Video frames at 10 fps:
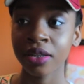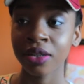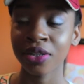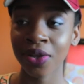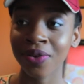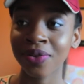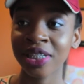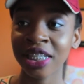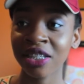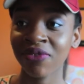So
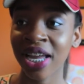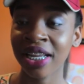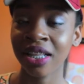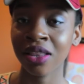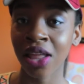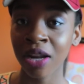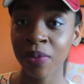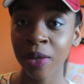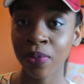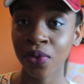she invited a lot of
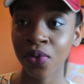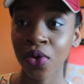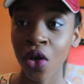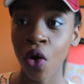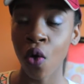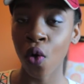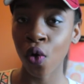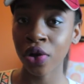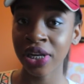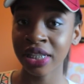people
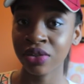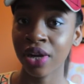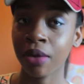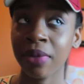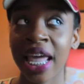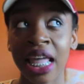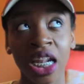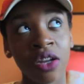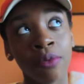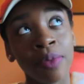on Instagram, had
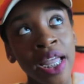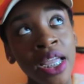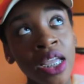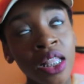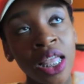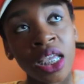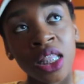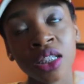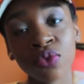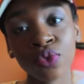everybody like in
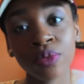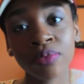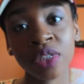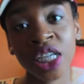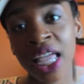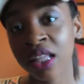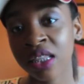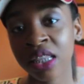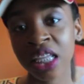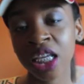this group chat
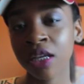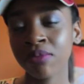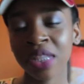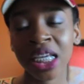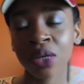DM thing,